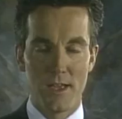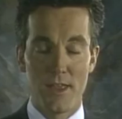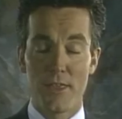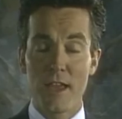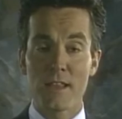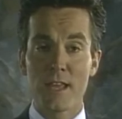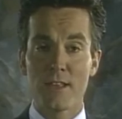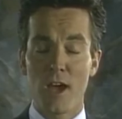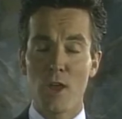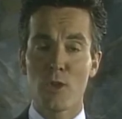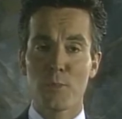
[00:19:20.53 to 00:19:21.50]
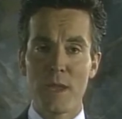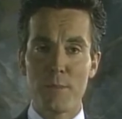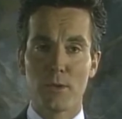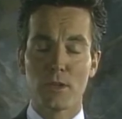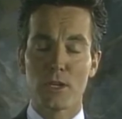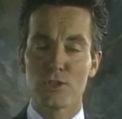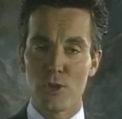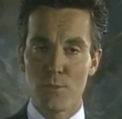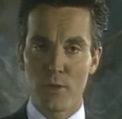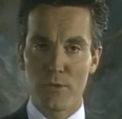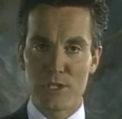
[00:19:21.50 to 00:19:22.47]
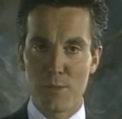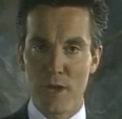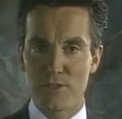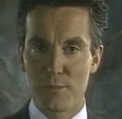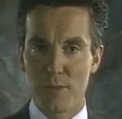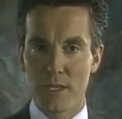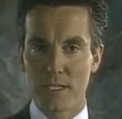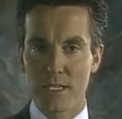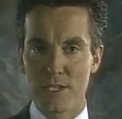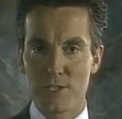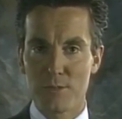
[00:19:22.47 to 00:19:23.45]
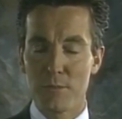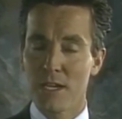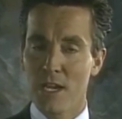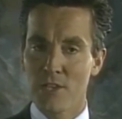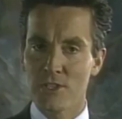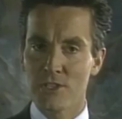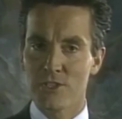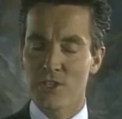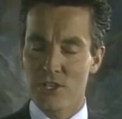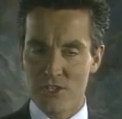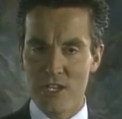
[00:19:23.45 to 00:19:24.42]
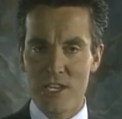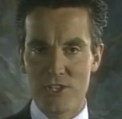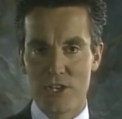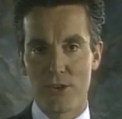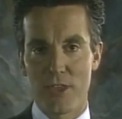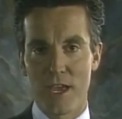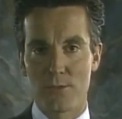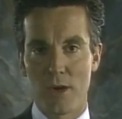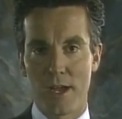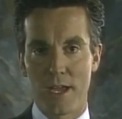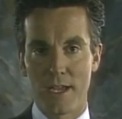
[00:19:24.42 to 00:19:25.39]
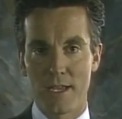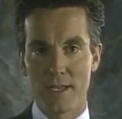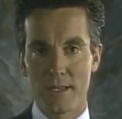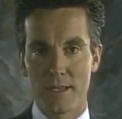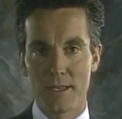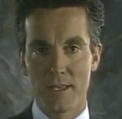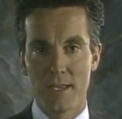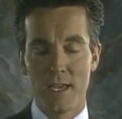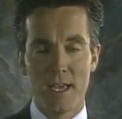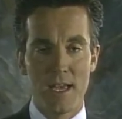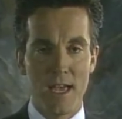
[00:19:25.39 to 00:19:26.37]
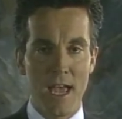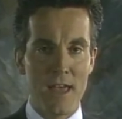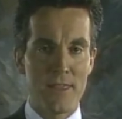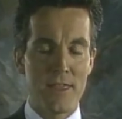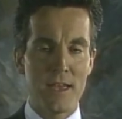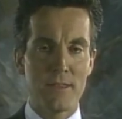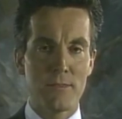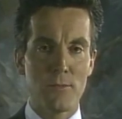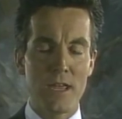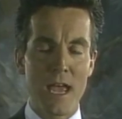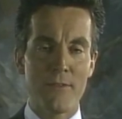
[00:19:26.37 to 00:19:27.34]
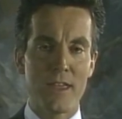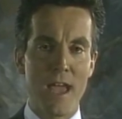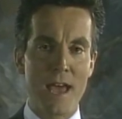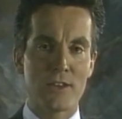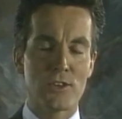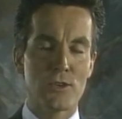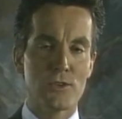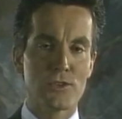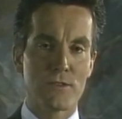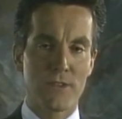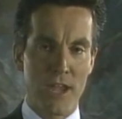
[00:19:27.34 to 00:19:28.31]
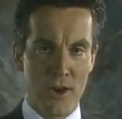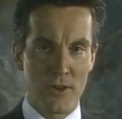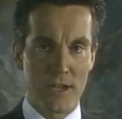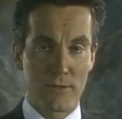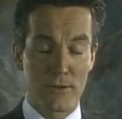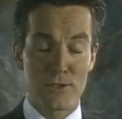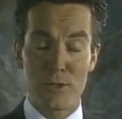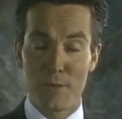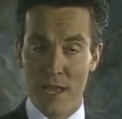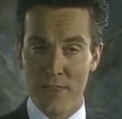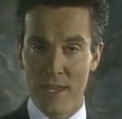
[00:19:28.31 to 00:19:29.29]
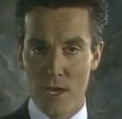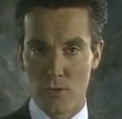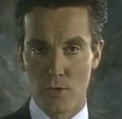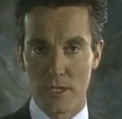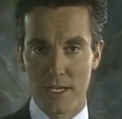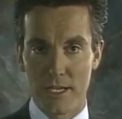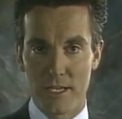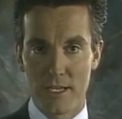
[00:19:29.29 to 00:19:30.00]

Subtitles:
They let other people assume the responsibilities because it's just easier that way. And then we have the attitudes of caregivers about the elderly.